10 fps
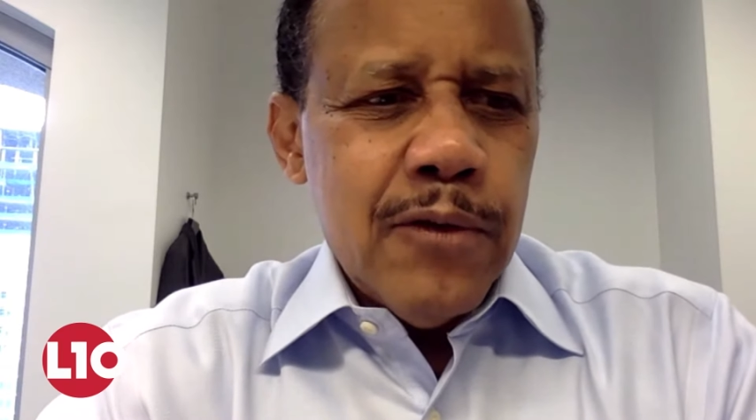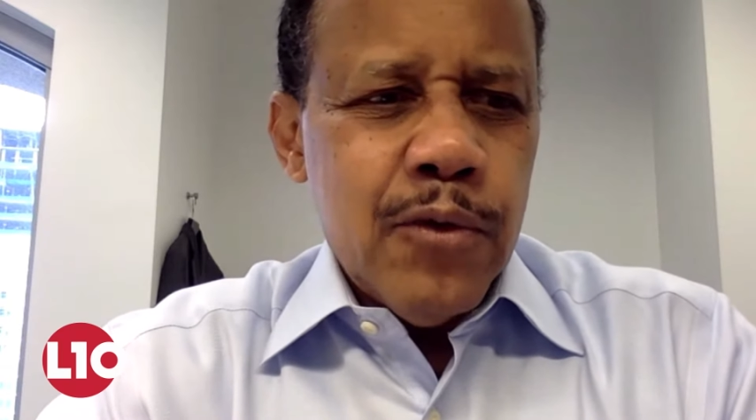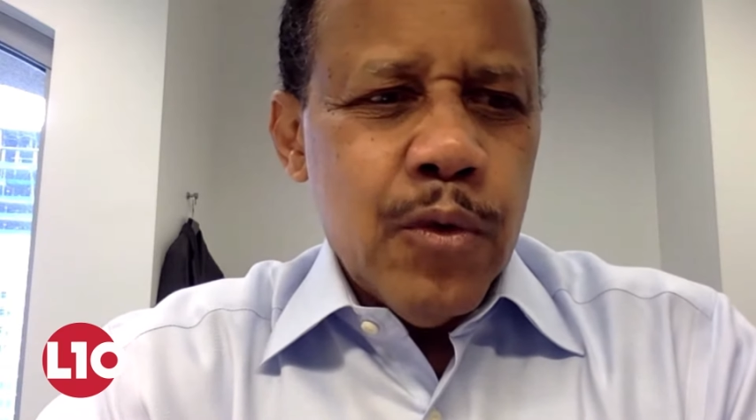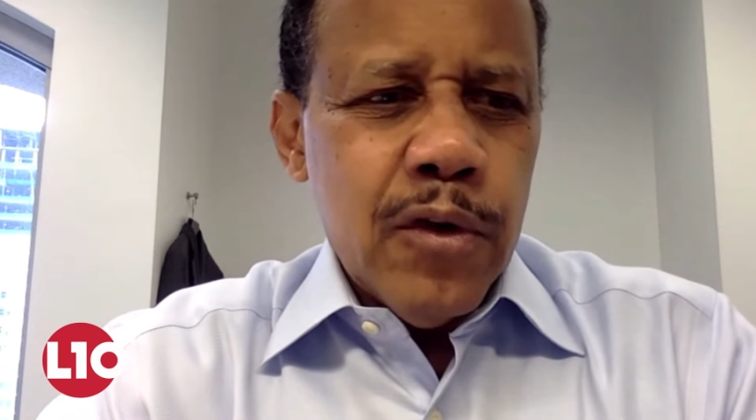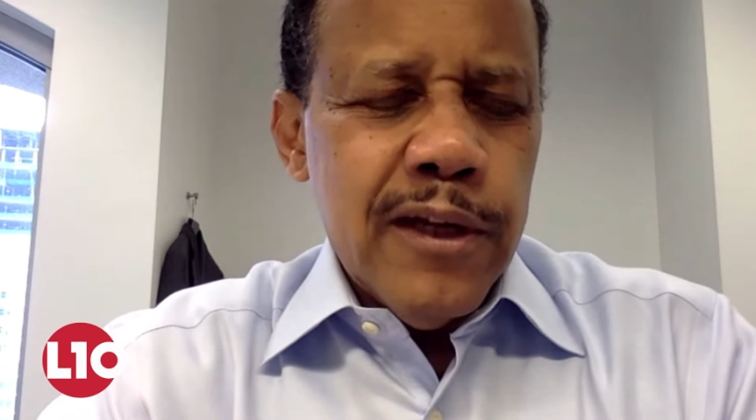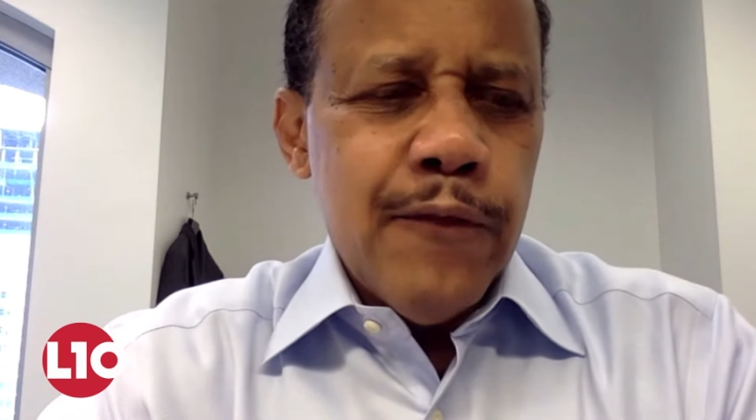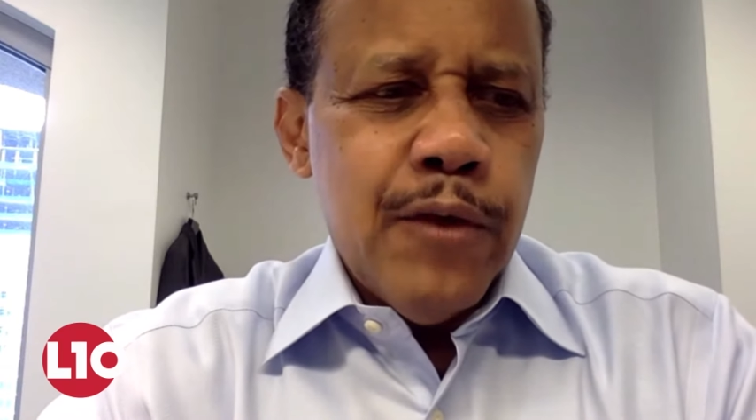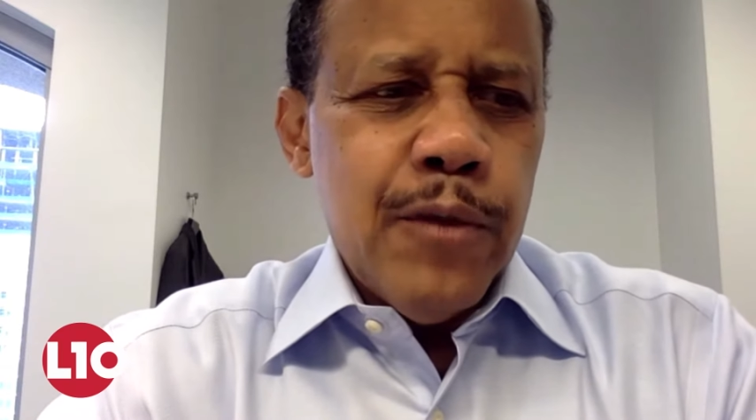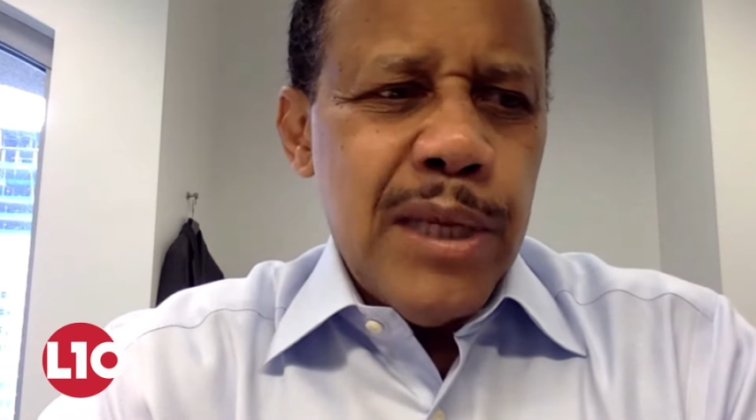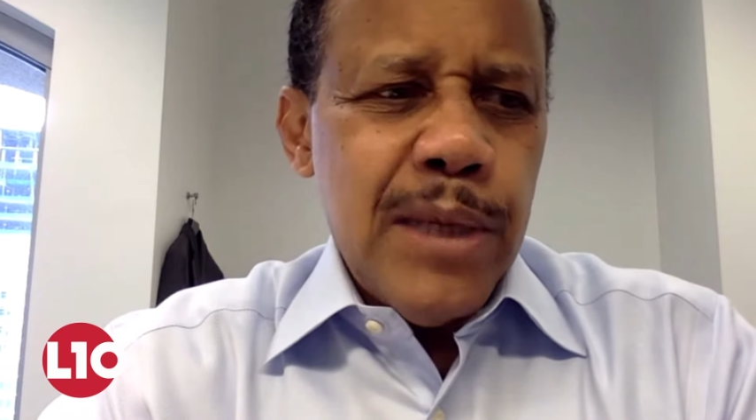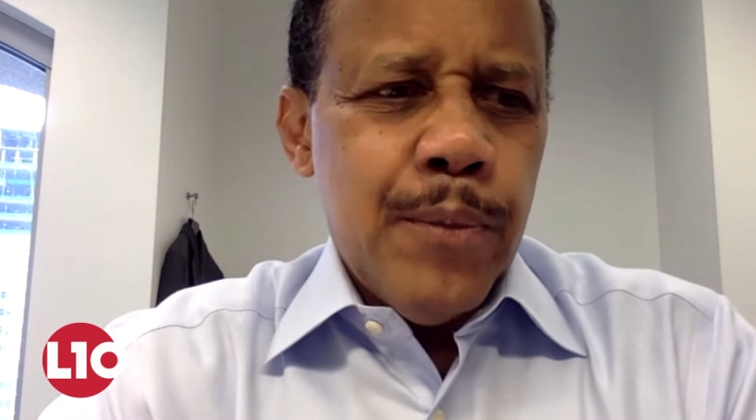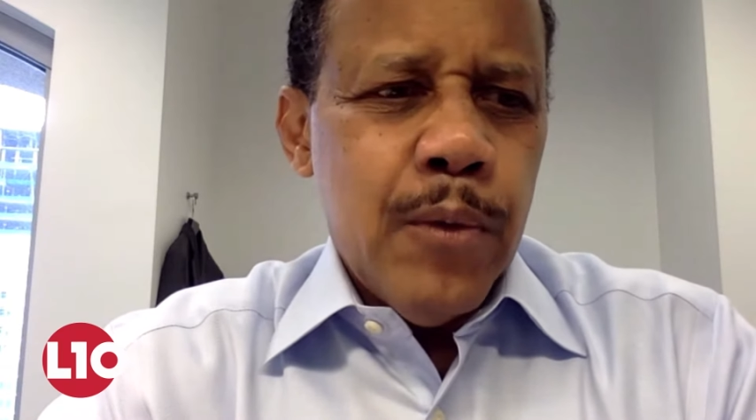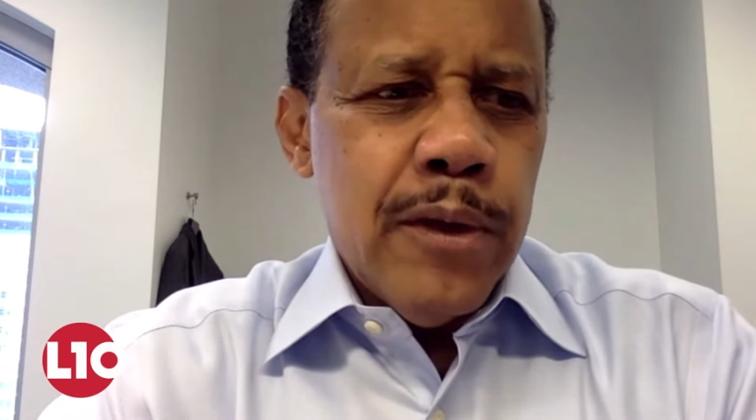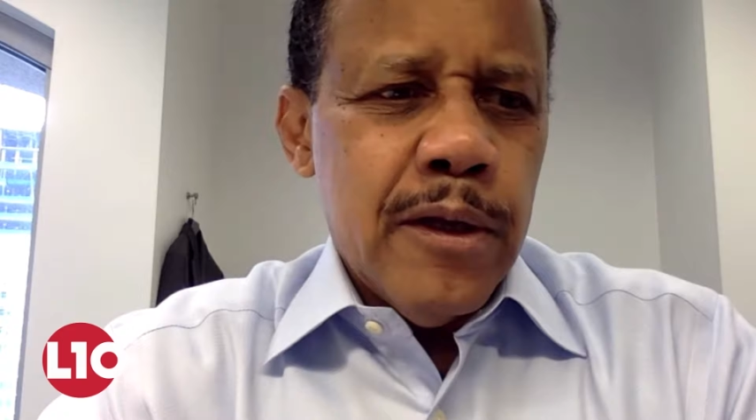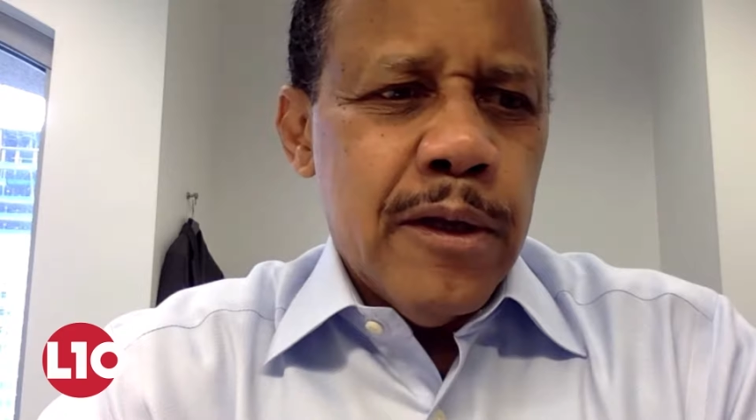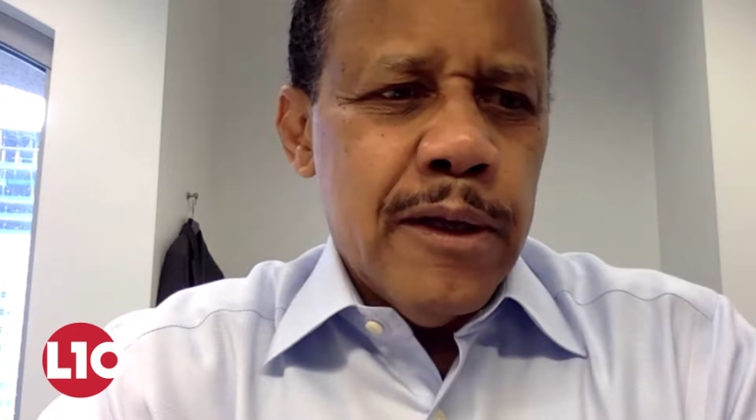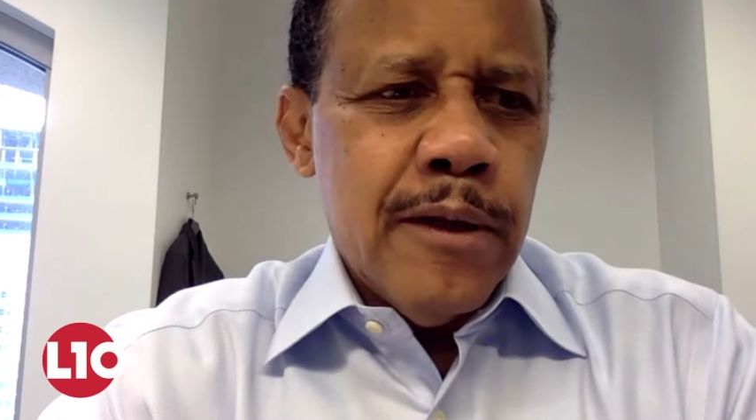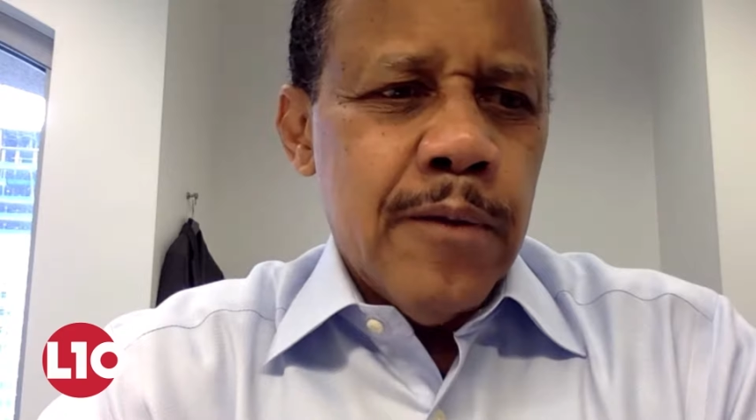to sort of live with people in, a,